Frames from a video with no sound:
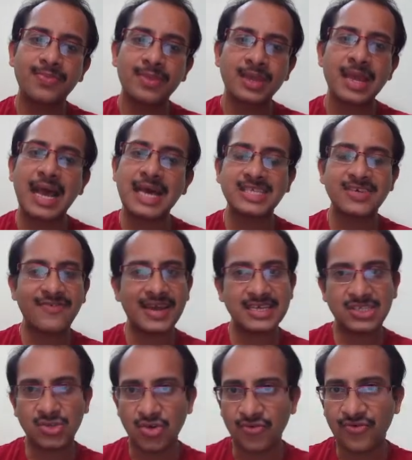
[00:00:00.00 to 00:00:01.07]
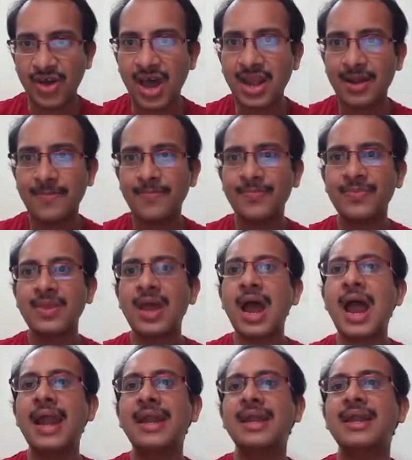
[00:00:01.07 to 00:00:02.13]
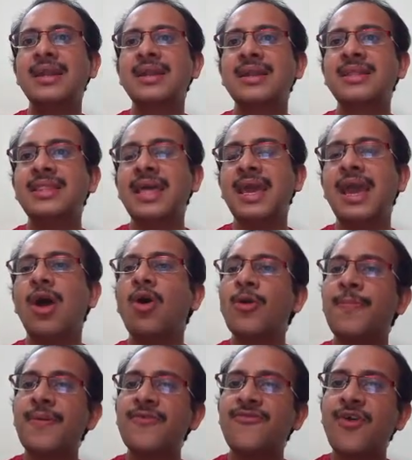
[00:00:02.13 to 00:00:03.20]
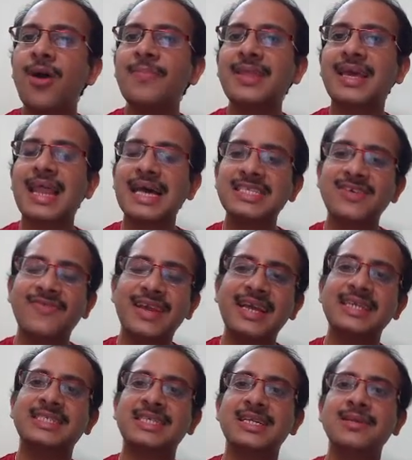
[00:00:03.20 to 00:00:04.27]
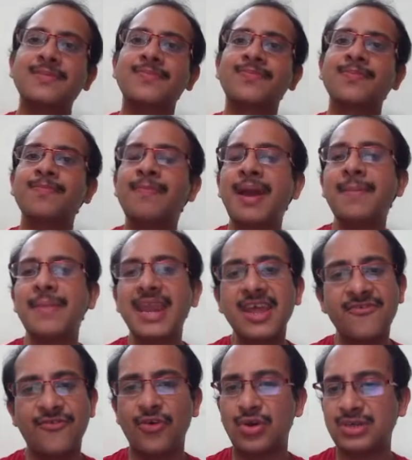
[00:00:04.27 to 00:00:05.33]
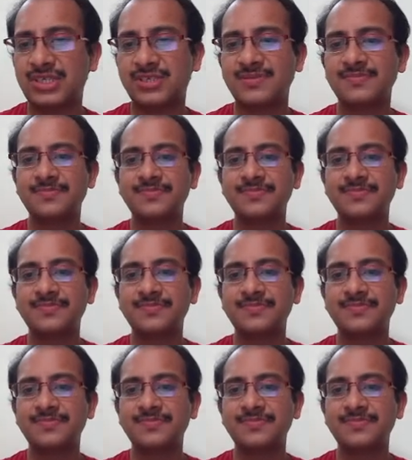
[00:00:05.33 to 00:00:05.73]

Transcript: classifiers so far, and they outperform the classification by many folds